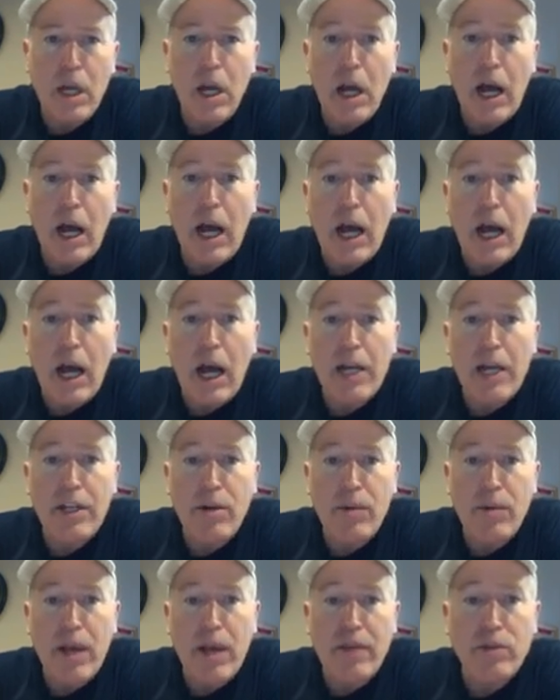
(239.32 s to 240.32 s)

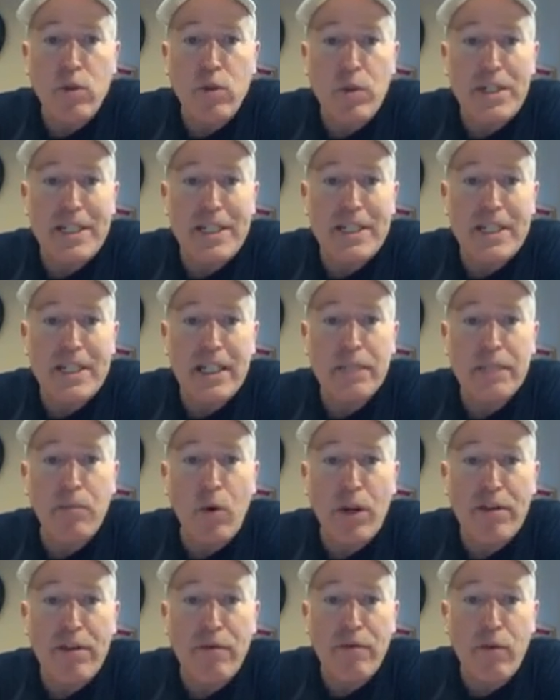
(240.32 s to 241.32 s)
Here we have
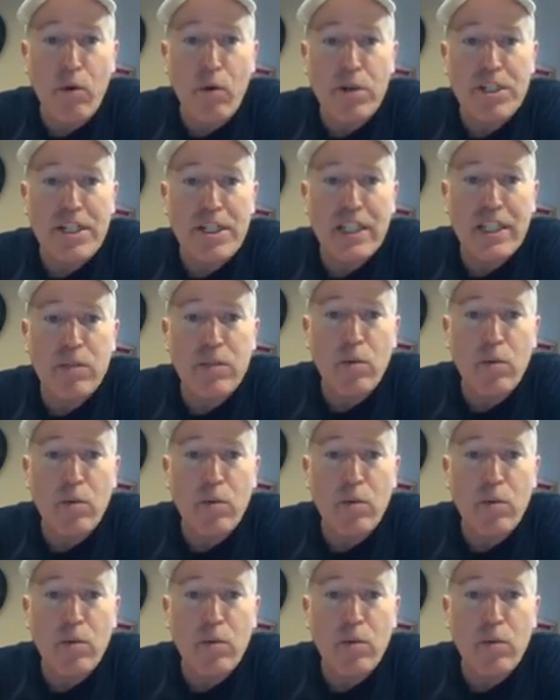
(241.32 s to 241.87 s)
26.46, and